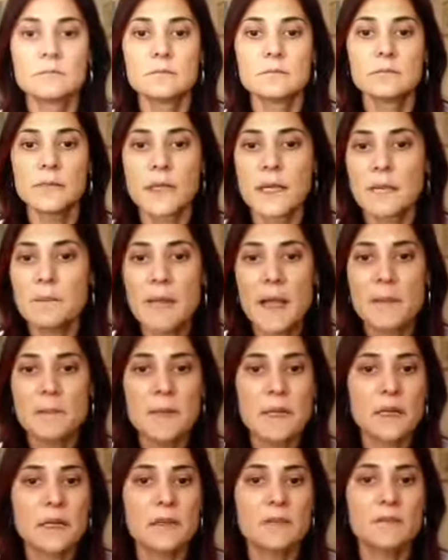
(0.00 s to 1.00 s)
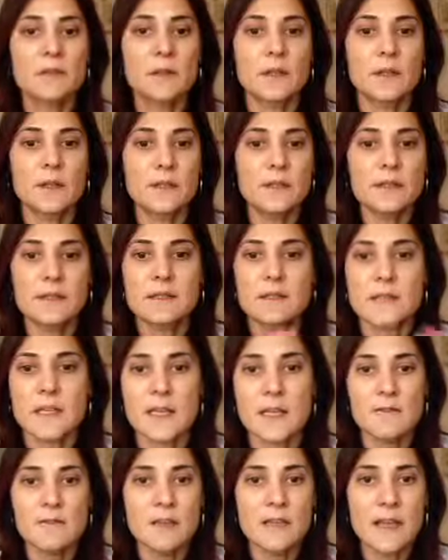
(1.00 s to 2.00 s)
But I'm happy enough with this. It's
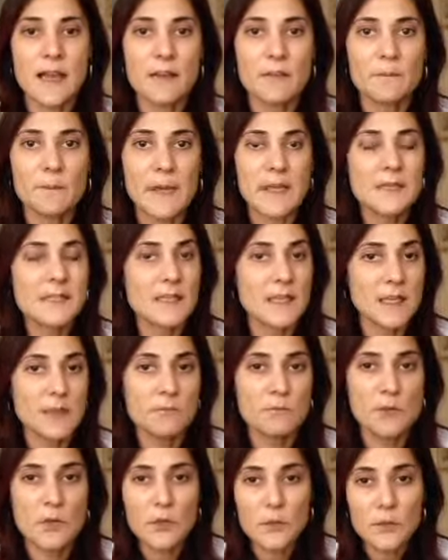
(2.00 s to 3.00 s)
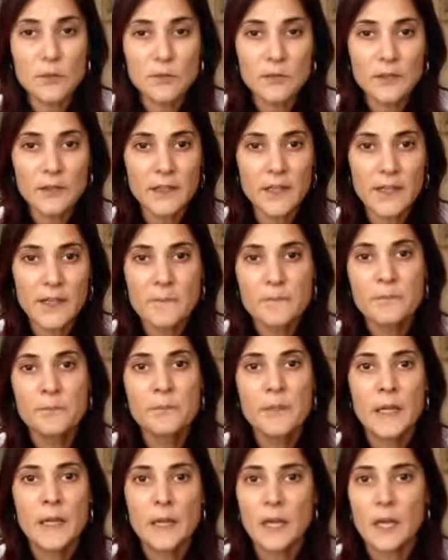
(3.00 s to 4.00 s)
evened out my skin beautifully,
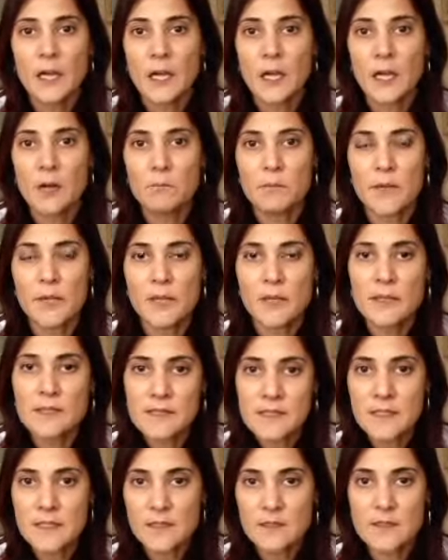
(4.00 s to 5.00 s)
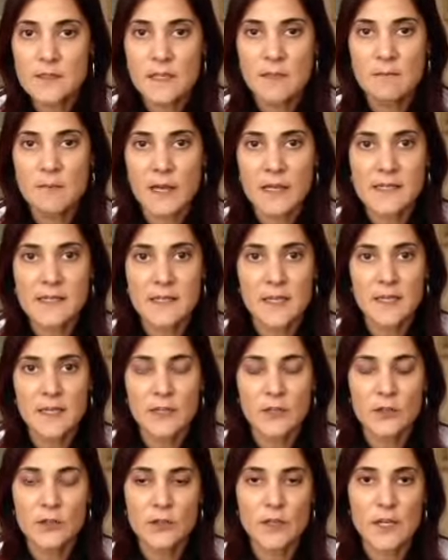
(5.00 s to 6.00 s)
but you can still see my skin
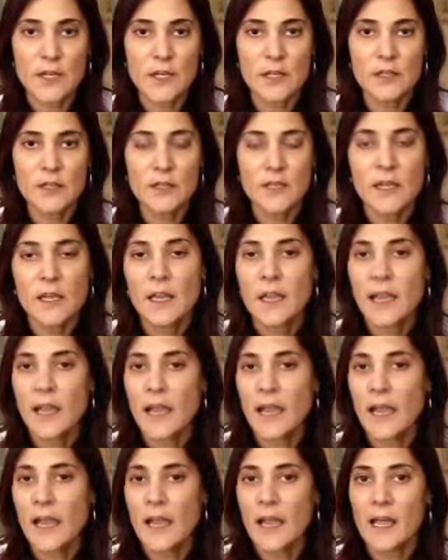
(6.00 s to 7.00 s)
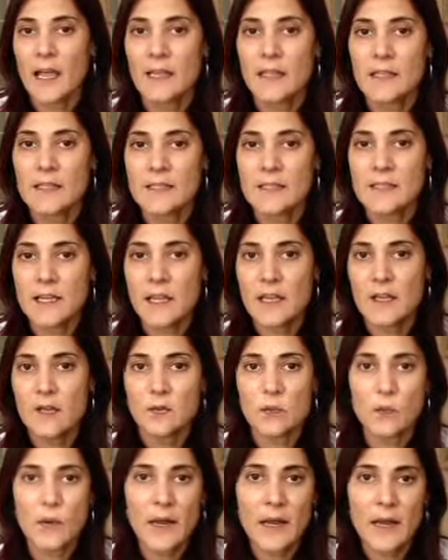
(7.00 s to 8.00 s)
underneath, and it's taken
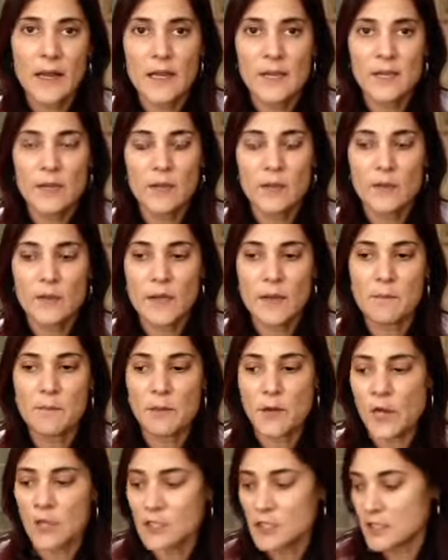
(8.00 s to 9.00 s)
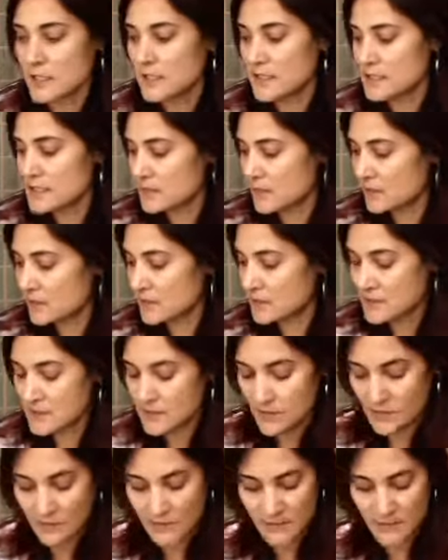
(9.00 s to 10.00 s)
away, you know, that blotchiness on the
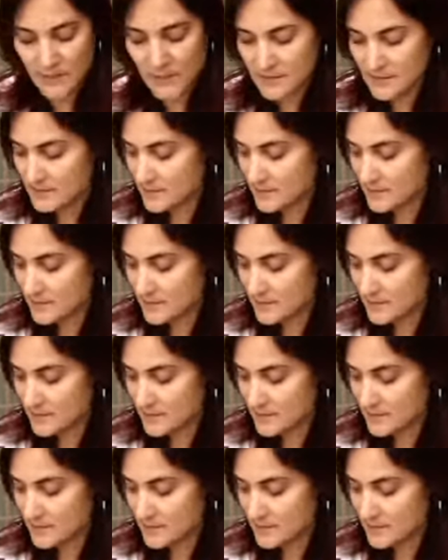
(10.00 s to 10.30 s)
surface.